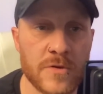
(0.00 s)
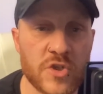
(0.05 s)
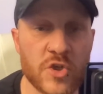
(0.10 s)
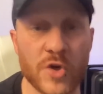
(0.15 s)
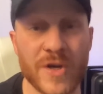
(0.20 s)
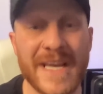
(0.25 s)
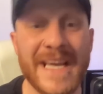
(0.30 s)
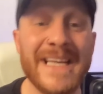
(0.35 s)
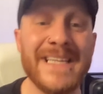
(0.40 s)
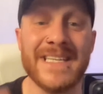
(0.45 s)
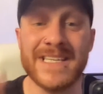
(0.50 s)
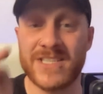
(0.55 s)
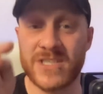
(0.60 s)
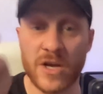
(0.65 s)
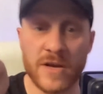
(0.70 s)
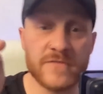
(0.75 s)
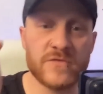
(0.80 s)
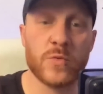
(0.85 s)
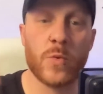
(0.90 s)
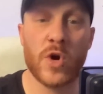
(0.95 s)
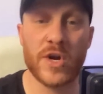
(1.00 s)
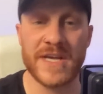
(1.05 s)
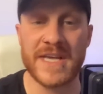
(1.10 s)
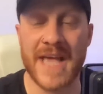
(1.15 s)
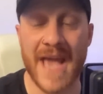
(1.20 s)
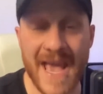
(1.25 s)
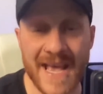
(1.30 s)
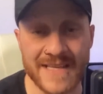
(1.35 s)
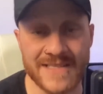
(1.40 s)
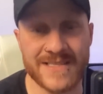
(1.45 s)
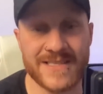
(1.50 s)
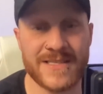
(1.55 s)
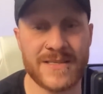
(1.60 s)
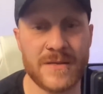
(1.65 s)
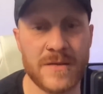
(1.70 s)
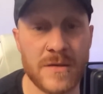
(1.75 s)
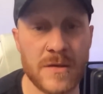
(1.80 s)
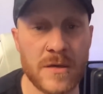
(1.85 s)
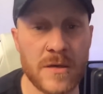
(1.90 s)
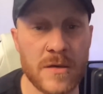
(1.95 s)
So he deserves what he gets.